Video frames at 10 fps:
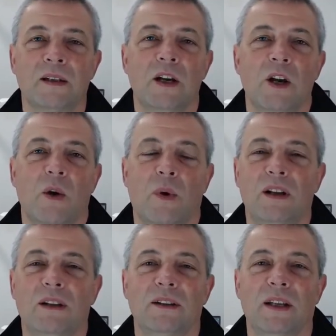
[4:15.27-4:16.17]

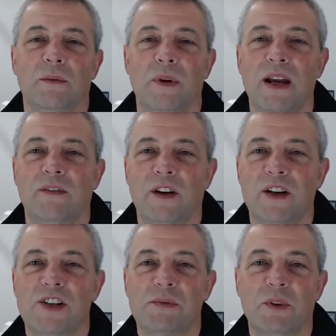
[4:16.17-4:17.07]
Well, it ran very
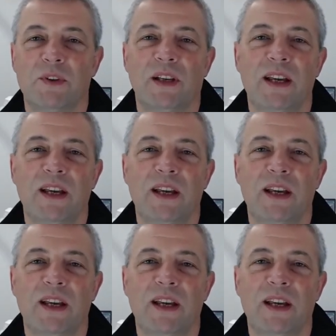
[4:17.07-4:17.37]
smoothly,